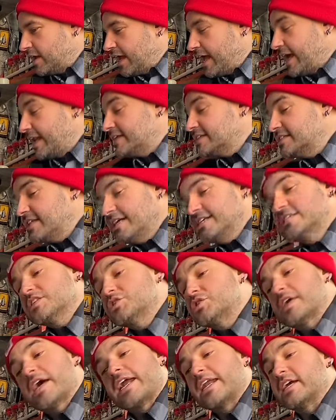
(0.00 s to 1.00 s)
and as nice
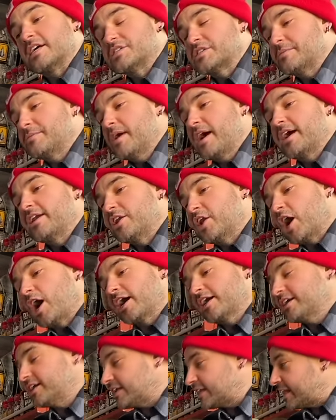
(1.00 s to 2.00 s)
as that is, I'm not
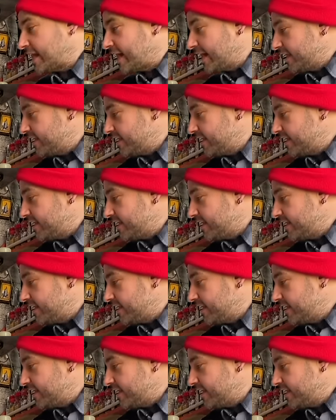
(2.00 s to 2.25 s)
knocking that.